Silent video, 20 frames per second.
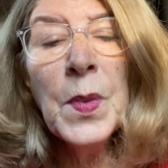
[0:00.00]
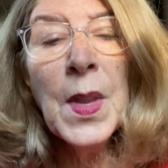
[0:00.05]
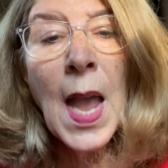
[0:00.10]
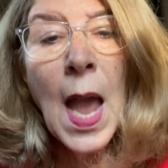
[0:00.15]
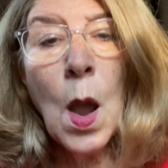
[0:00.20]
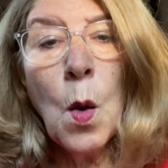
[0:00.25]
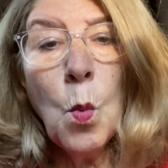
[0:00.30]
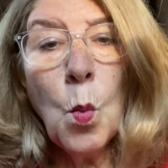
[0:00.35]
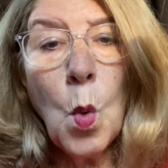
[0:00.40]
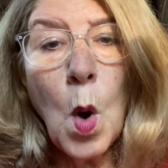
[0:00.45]

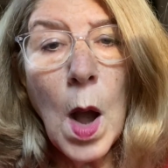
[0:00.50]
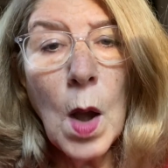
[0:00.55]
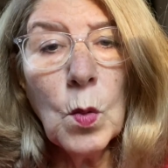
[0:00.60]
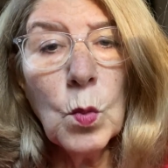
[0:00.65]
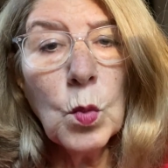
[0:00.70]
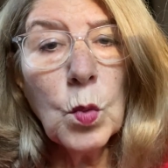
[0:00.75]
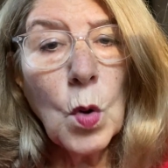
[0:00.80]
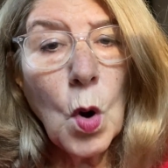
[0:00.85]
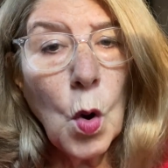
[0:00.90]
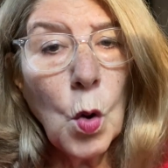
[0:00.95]
And what
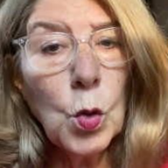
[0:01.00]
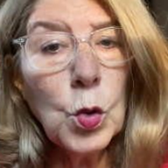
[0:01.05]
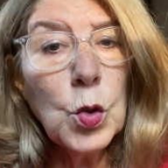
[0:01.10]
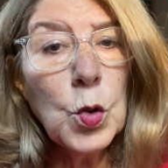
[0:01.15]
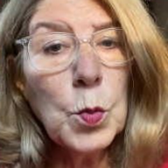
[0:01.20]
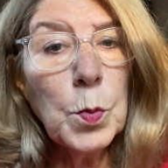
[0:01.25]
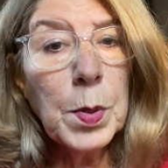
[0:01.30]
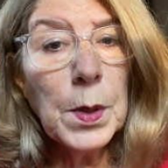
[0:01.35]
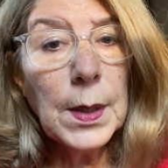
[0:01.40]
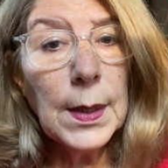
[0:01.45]
role
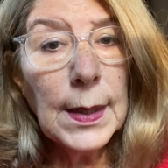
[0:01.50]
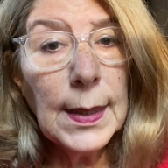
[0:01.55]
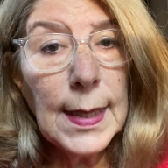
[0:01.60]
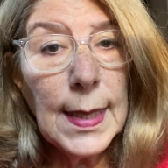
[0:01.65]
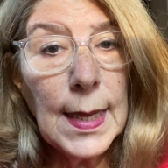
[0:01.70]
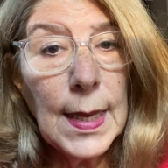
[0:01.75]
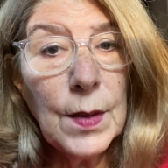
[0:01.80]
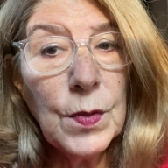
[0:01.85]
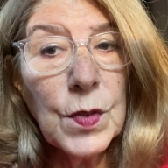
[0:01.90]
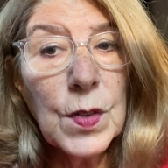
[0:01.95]
do
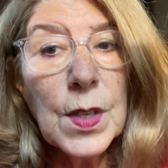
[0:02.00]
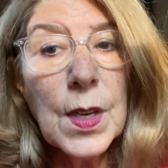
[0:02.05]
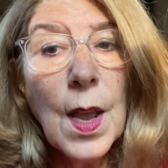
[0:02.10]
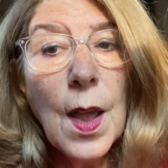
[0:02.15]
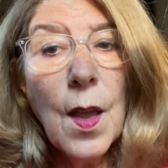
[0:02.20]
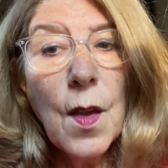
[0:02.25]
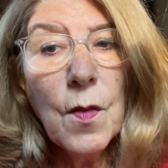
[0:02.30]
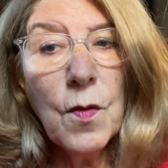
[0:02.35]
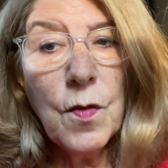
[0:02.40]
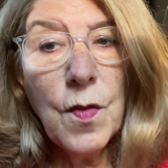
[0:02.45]
beliefs,
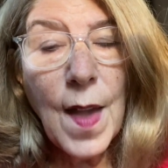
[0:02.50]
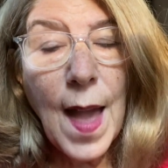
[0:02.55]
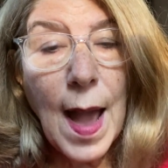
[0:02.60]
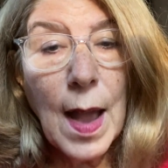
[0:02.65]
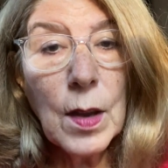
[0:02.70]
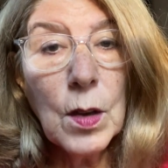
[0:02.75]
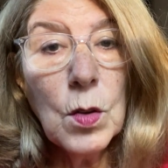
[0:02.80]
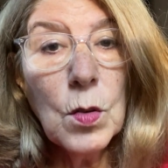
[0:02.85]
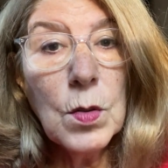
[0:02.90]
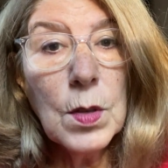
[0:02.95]

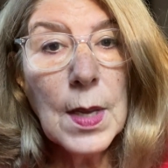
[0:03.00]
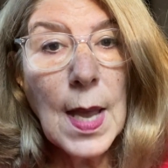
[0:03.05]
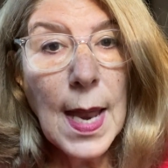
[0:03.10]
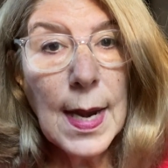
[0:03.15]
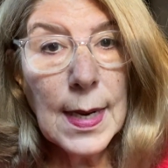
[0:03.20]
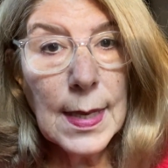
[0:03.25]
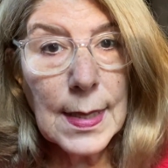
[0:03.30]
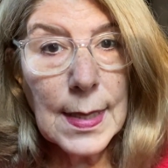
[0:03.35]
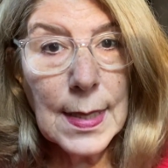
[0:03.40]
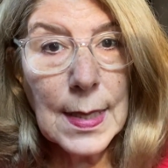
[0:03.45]
values,
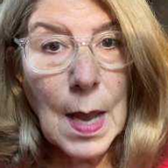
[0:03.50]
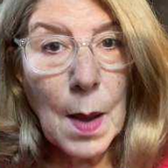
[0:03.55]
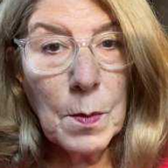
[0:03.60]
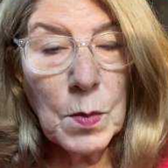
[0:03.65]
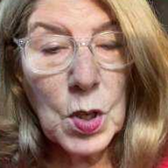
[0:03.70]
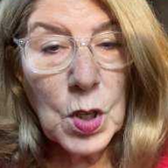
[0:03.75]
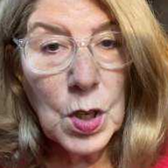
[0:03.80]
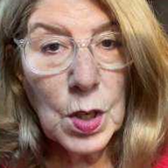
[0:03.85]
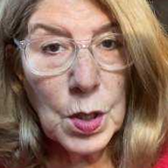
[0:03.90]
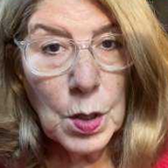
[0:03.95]
and
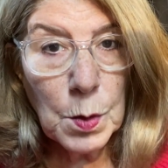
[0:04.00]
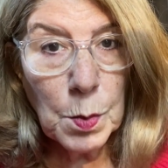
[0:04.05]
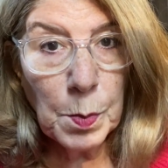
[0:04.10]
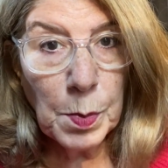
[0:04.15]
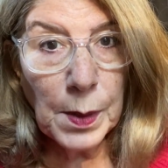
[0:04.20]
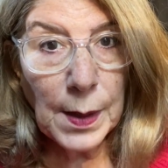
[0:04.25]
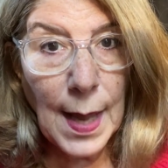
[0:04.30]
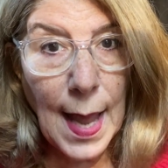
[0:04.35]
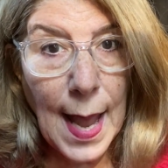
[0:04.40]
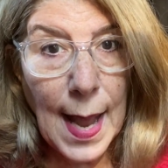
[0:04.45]
assumptions
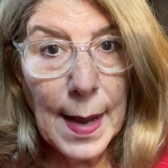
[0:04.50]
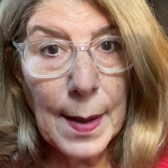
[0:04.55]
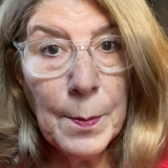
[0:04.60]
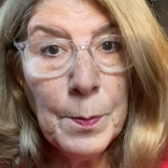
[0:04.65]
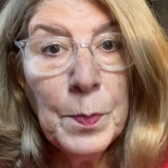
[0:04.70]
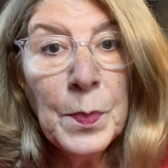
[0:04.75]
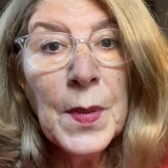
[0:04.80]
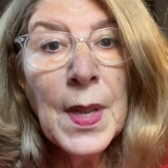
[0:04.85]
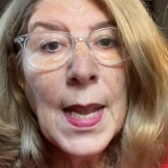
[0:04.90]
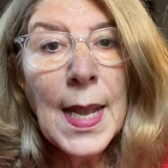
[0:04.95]
play
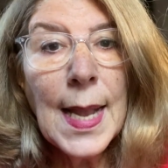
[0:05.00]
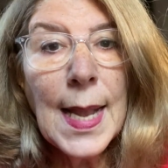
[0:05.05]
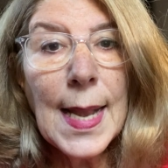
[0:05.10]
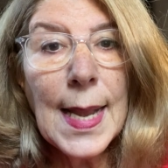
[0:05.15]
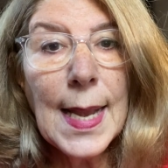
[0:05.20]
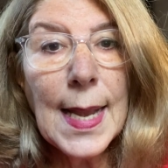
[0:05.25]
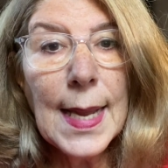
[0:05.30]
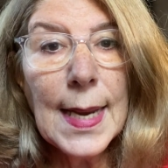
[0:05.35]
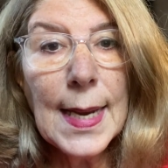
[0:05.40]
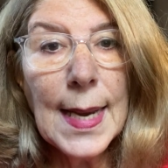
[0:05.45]

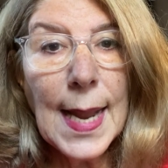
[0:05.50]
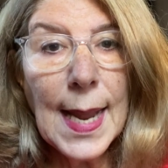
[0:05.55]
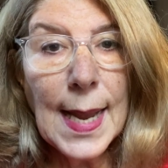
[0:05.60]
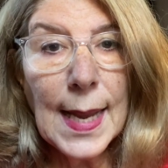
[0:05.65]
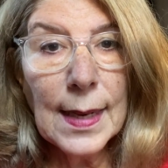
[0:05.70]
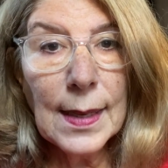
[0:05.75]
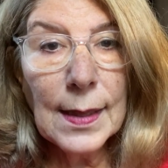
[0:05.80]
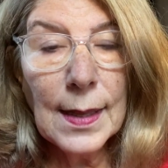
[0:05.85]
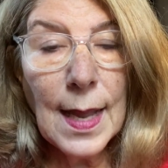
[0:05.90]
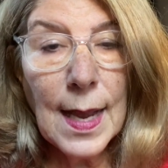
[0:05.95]
in
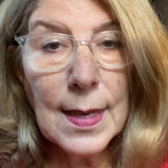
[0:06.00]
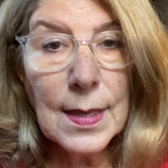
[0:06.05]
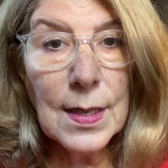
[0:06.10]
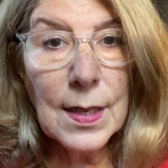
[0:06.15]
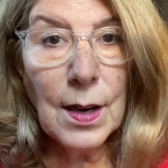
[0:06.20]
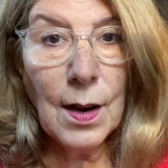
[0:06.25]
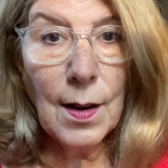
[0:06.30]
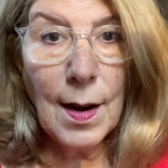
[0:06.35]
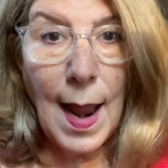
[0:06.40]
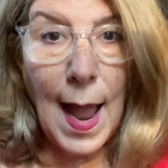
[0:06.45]

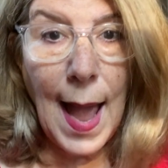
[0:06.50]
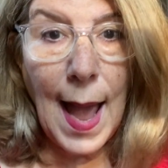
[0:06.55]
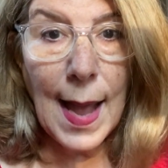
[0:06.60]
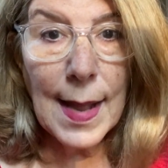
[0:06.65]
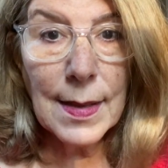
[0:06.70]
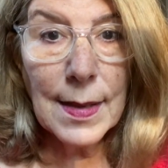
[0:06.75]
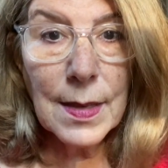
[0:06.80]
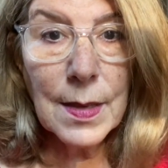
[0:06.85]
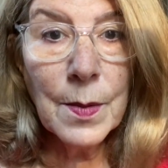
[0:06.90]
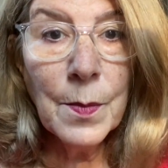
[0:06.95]
analyzing our
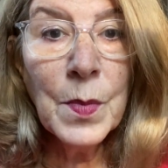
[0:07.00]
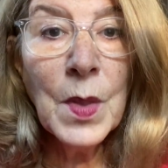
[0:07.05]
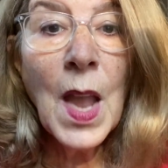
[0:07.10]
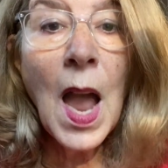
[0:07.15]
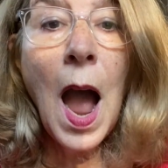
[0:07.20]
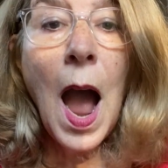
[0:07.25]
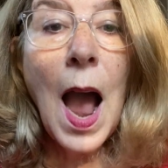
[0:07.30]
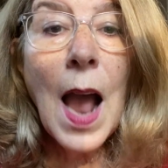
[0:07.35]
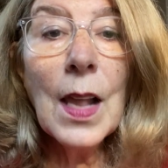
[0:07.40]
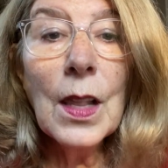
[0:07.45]
ads?
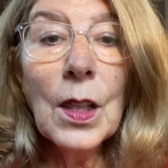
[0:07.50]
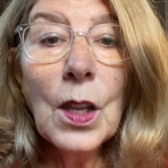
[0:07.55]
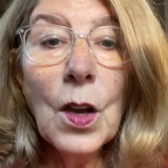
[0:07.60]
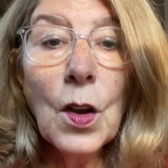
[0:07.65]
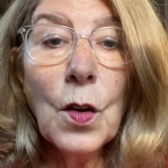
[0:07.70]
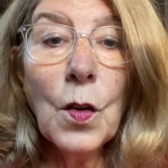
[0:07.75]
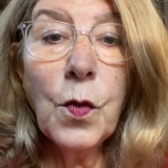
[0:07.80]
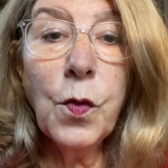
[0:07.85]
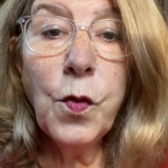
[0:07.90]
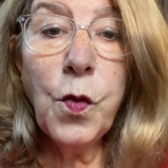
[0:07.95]
I
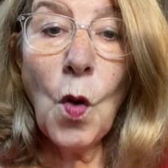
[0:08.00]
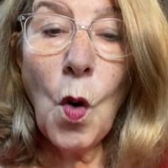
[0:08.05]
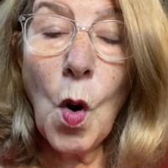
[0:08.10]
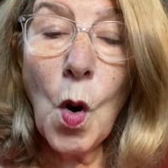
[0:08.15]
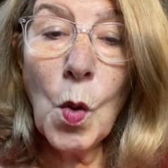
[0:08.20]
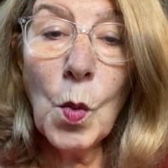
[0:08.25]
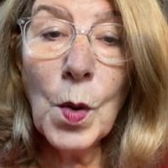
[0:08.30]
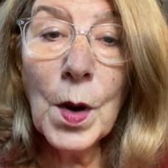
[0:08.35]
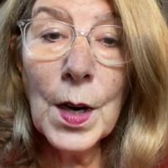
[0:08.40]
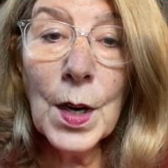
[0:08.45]
look
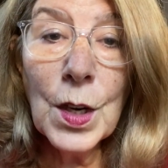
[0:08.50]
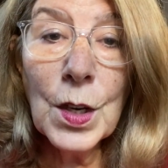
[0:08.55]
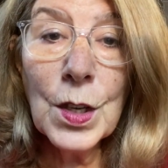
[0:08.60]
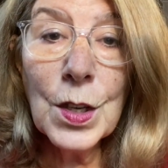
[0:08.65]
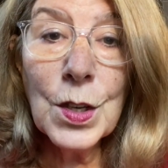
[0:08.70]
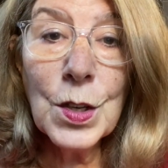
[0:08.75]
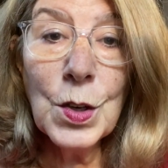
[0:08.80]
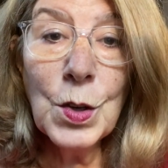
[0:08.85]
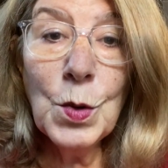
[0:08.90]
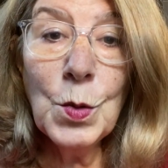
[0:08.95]
forward
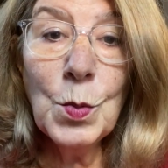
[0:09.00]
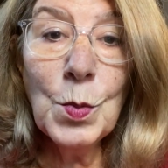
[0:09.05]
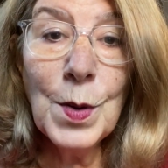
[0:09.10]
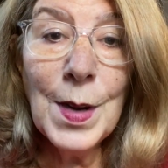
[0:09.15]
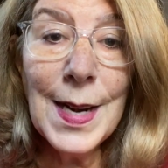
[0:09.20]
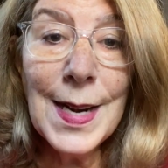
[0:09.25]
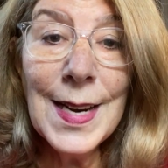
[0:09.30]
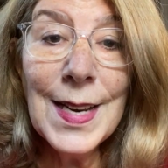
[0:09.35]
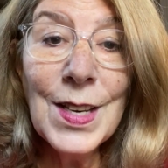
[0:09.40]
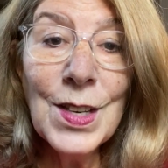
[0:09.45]
to
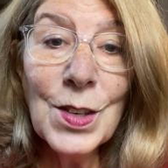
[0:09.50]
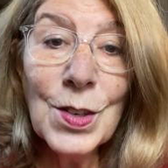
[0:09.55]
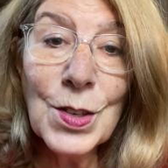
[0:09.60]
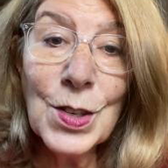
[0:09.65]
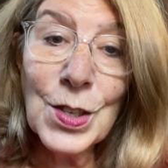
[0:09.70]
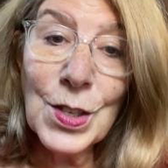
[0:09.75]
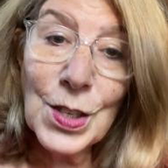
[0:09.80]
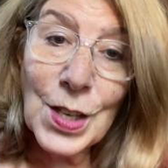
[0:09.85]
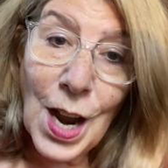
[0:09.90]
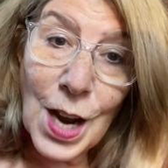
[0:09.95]
reading your
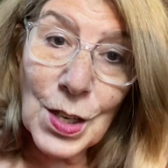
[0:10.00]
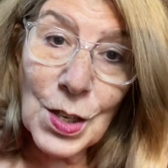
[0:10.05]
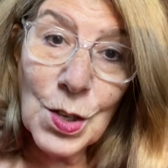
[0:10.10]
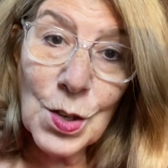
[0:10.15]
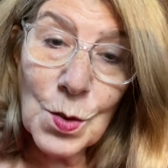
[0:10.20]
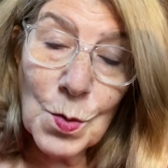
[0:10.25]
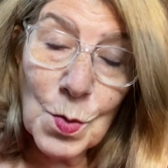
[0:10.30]
discussions